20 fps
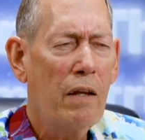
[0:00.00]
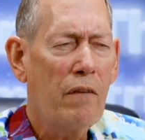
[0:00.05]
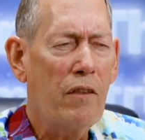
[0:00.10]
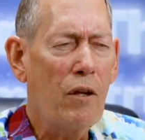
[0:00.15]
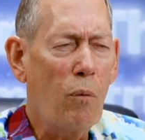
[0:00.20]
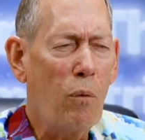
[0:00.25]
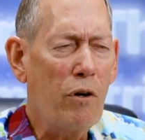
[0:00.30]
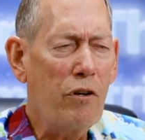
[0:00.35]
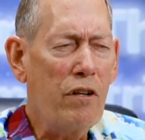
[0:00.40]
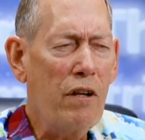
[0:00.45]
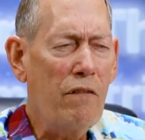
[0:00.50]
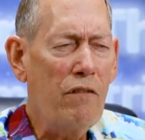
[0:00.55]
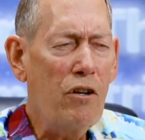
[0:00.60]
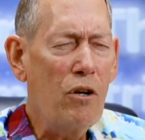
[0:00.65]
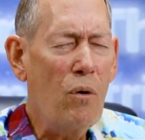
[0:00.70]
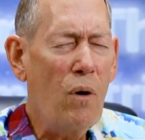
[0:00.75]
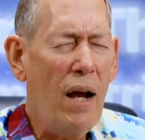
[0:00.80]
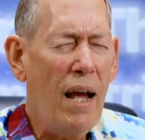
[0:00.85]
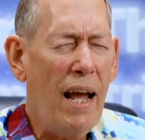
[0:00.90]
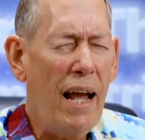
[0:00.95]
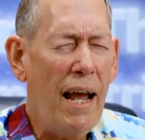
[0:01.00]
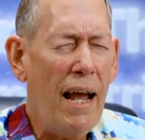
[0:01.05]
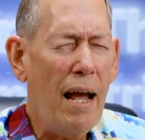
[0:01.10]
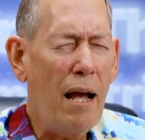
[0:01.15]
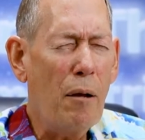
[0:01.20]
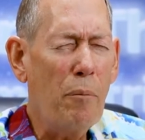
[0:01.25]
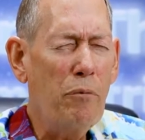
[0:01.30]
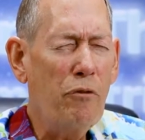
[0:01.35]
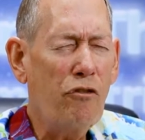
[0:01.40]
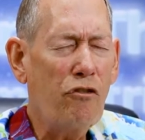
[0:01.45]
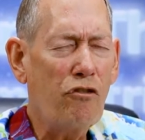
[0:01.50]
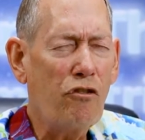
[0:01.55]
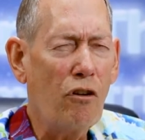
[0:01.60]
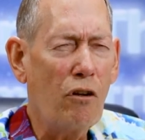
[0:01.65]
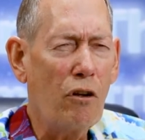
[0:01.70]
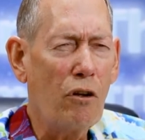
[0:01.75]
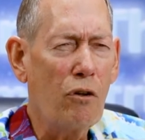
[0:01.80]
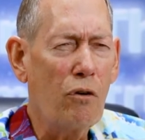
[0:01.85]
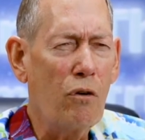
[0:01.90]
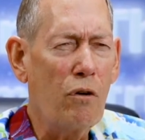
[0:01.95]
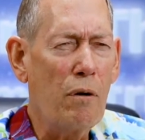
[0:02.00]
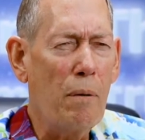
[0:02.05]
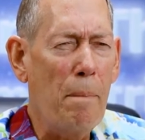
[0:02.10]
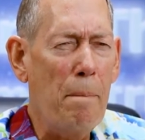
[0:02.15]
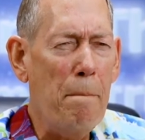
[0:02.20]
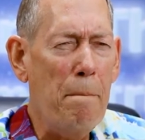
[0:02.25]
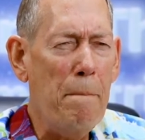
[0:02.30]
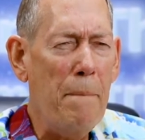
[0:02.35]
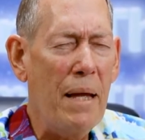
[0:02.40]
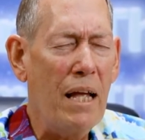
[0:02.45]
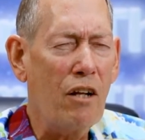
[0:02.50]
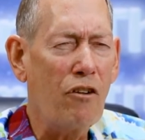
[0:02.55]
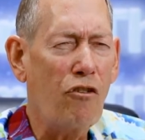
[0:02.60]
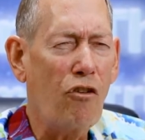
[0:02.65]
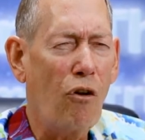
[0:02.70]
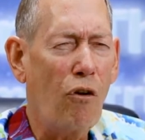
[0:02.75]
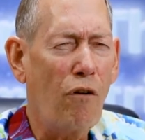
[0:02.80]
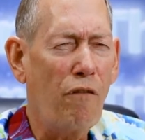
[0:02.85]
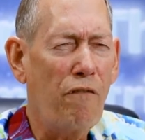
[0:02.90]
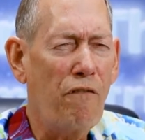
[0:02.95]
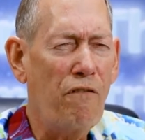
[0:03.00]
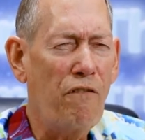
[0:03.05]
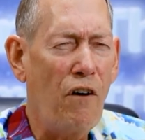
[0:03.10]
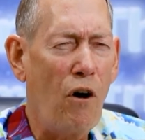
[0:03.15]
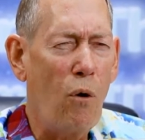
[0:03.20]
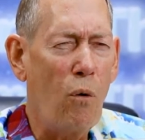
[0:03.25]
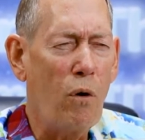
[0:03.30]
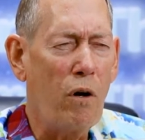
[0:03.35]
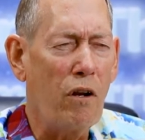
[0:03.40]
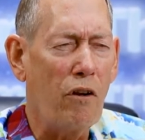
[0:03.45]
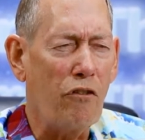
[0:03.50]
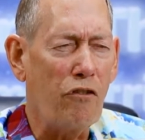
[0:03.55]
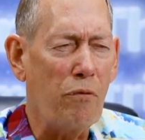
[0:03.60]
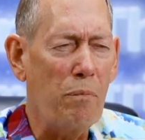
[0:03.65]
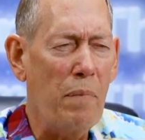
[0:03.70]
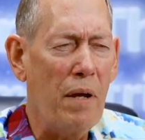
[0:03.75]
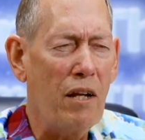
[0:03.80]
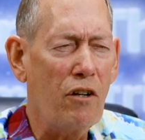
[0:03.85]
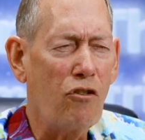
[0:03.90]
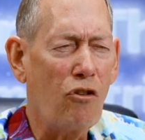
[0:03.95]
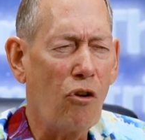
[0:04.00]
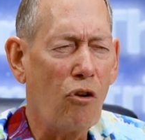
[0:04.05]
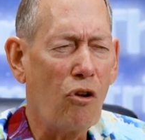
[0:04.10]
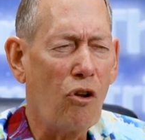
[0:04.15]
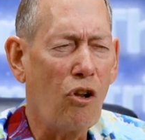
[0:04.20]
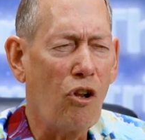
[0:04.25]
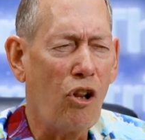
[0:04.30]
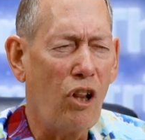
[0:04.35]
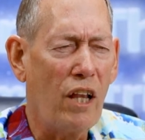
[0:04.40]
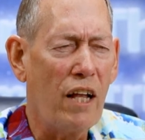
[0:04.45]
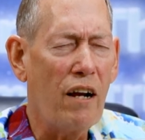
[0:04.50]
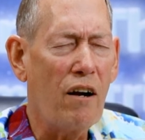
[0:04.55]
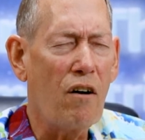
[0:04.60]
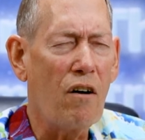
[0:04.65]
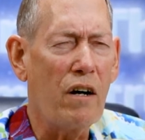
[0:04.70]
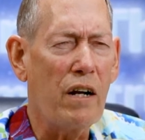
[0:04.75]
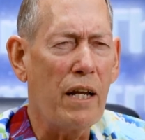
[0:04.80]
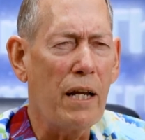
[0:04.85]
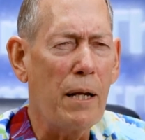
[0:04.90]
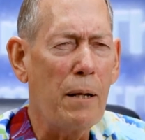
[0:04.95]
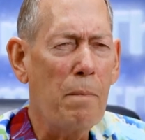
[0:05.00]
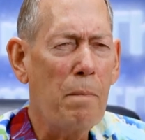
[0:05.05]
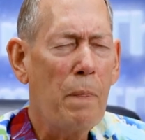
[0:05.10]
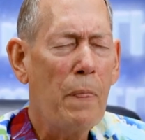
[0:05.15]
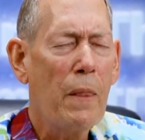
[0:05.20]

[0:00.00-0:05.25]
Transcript: that would give you absolute mental focus, mental clarity.